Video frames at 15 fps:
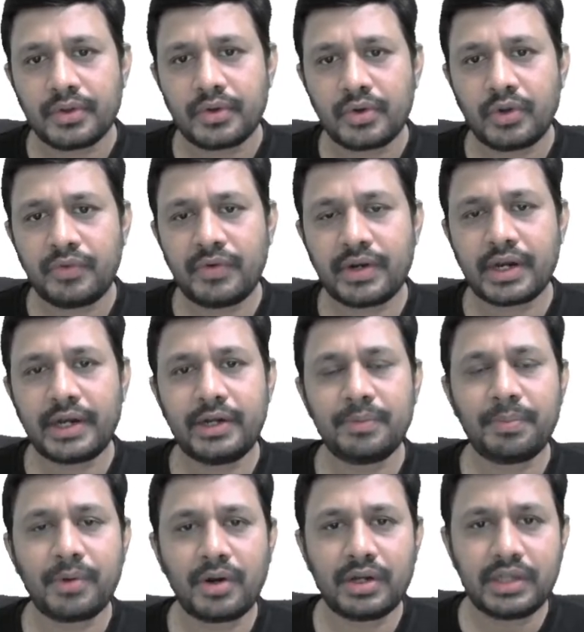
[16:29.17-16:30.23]
Now if you try to
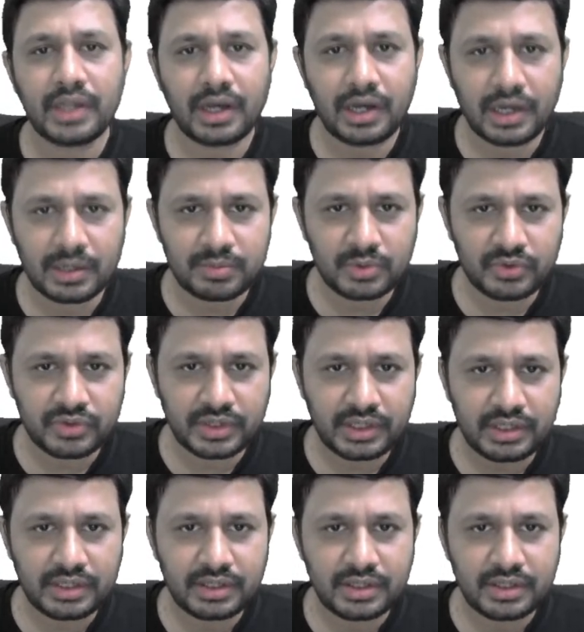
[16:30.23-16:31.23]
plot the ROC,